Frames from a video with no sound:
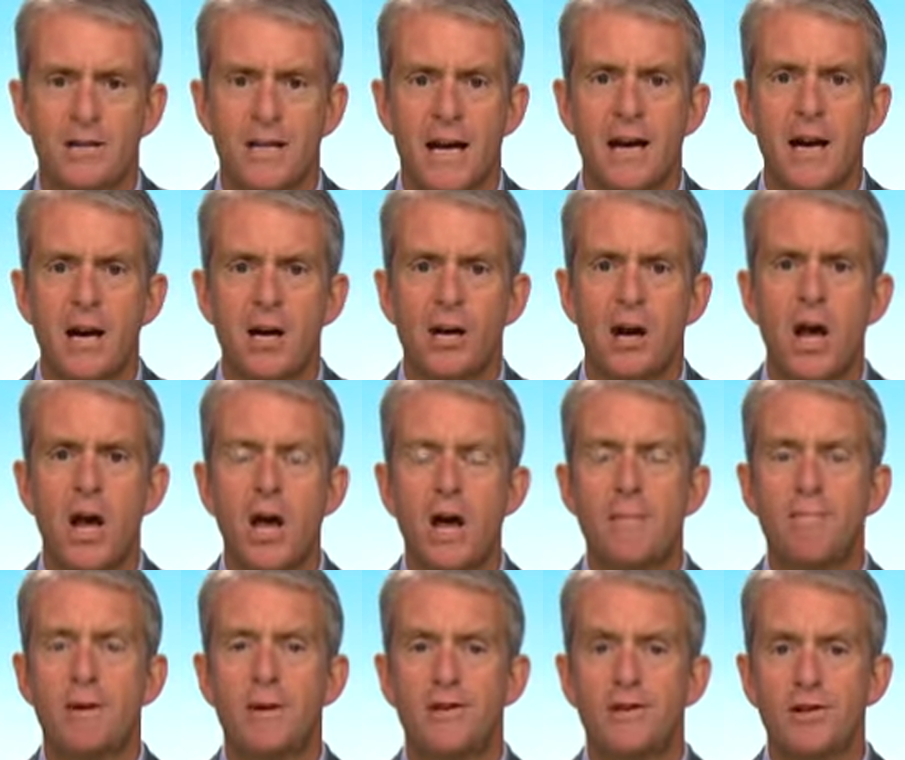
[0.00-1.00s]
that on.
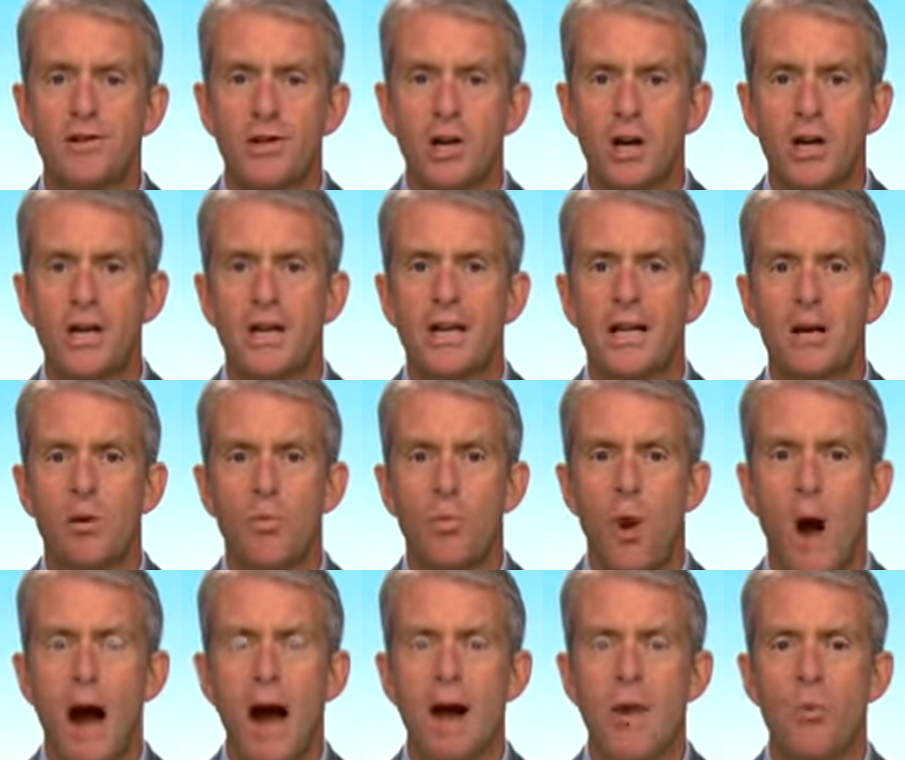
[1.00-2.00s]
But certainly
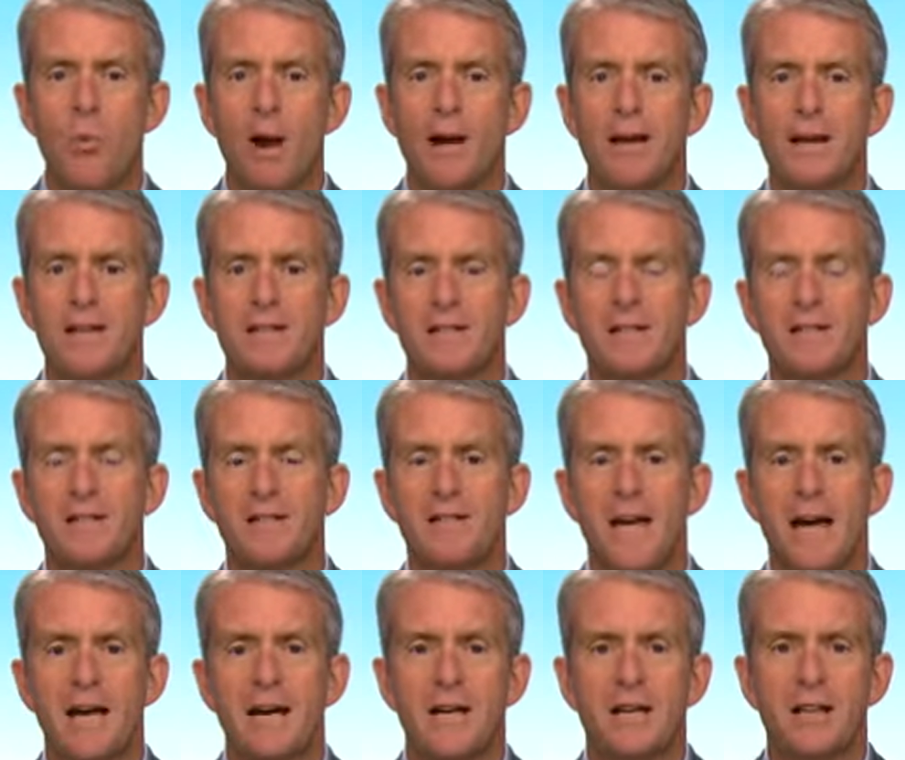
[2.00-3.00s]
eyewitnesses
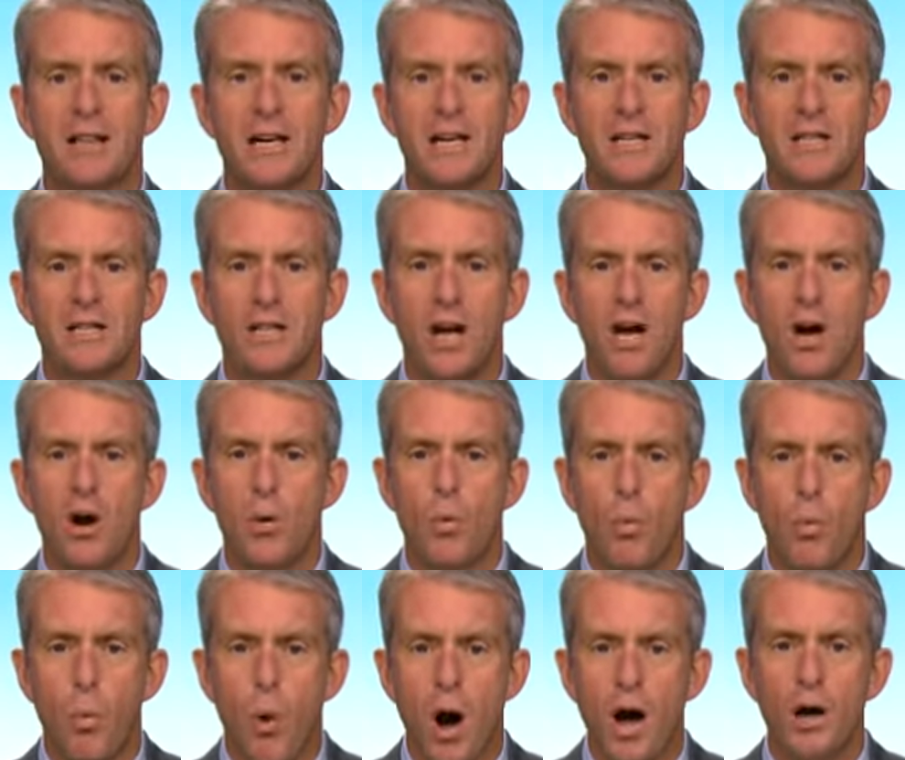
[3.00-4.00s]
said at least
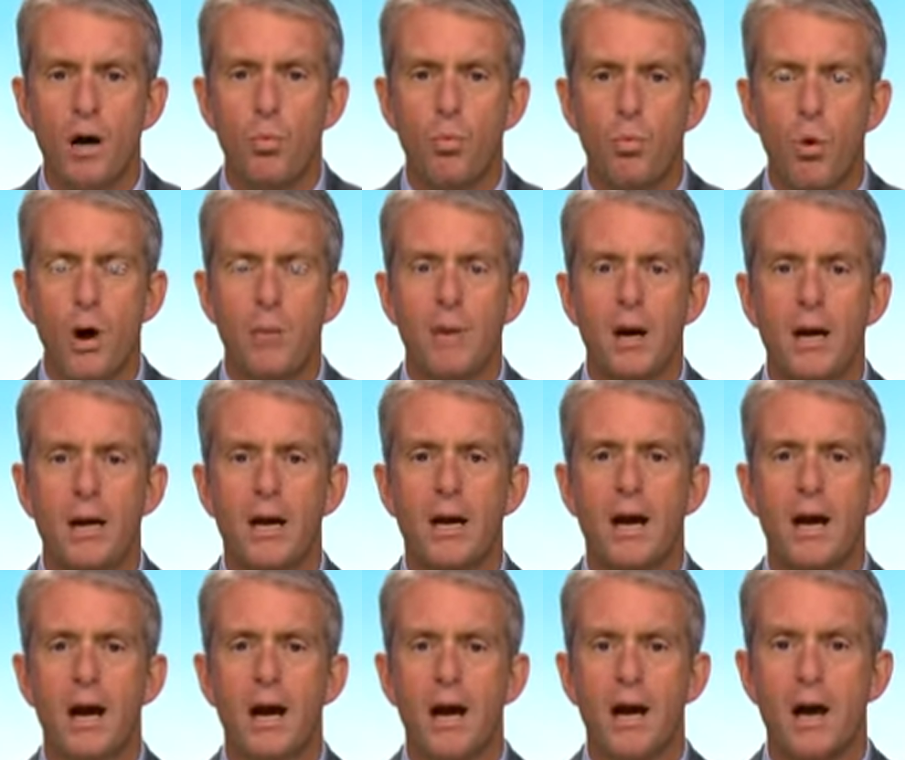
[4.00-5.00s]
one woman
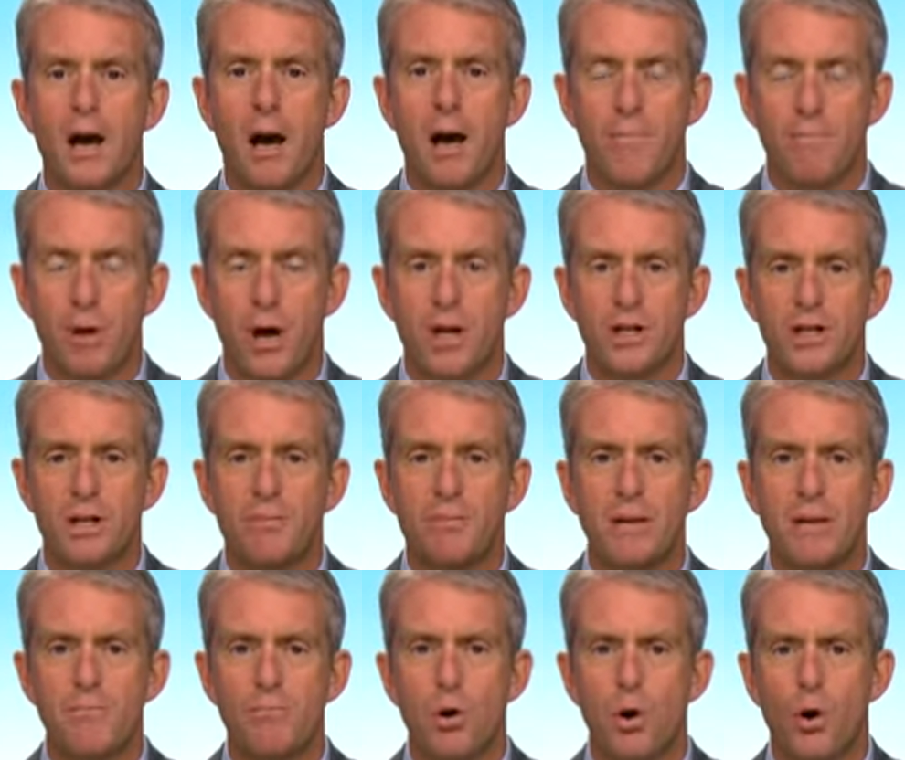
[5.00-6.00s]
and
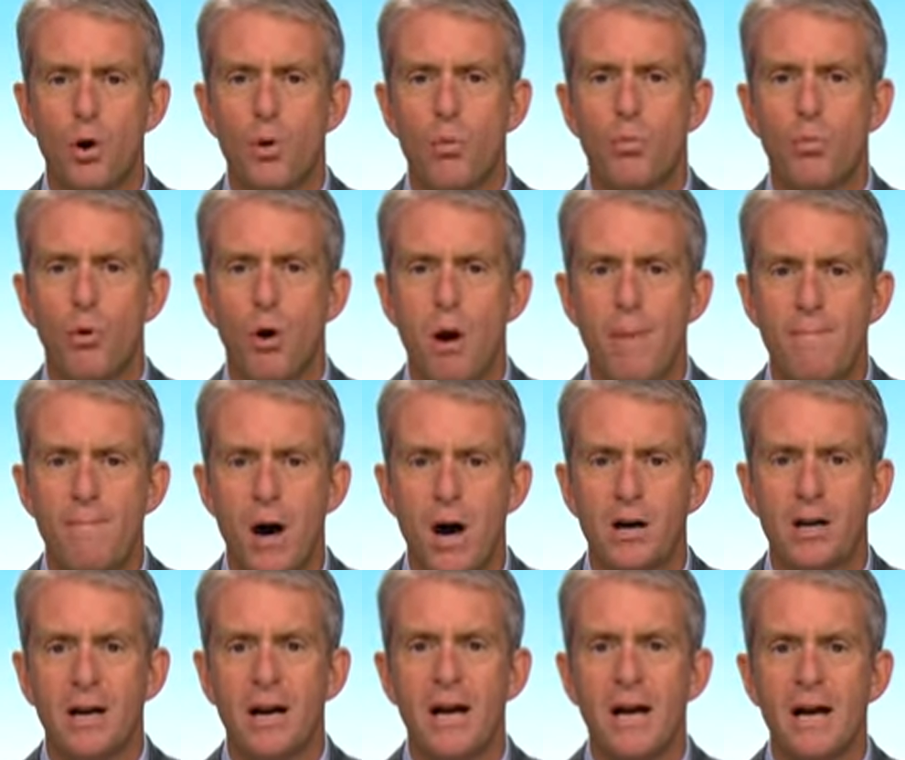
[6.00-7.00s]
possibly more were
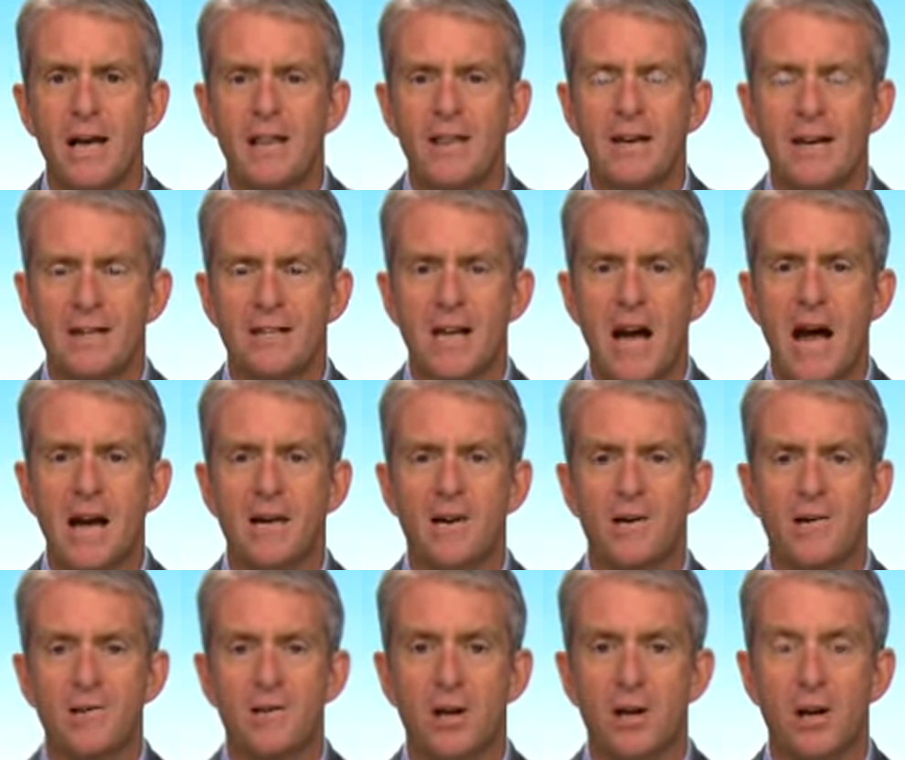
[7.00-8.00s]
among the
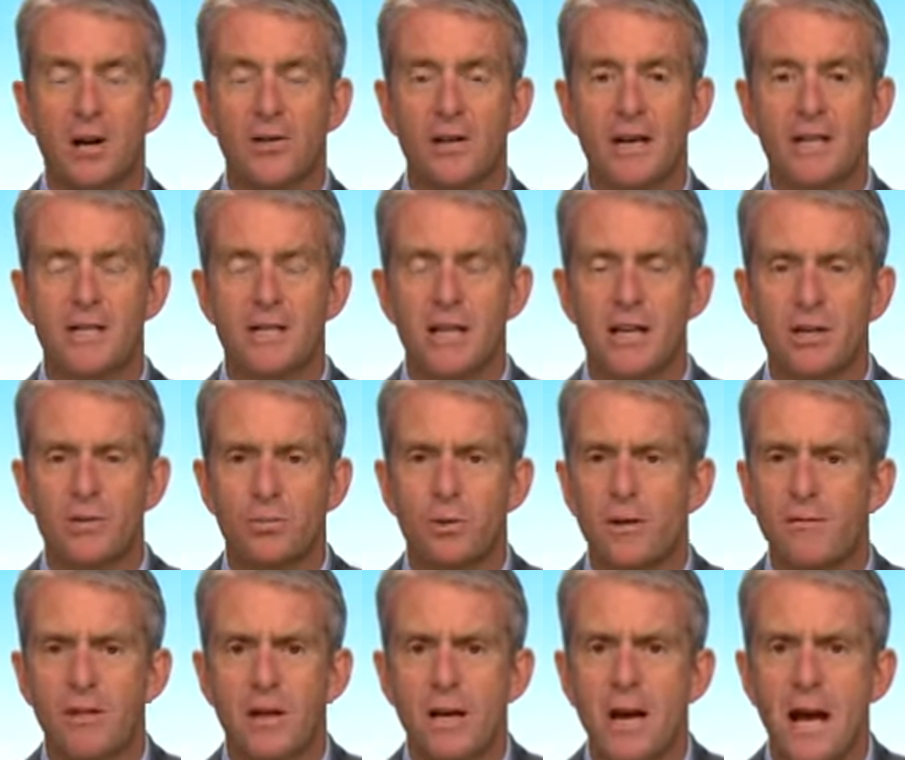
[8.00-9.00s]
attackers. And on this list
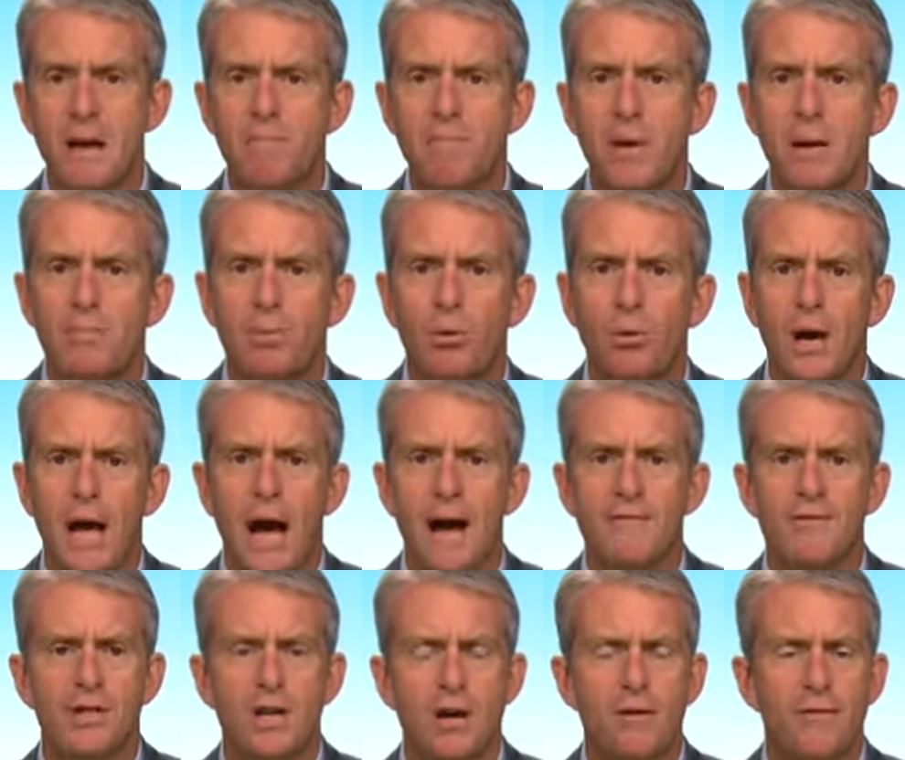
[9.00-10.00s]
of the nine people we have so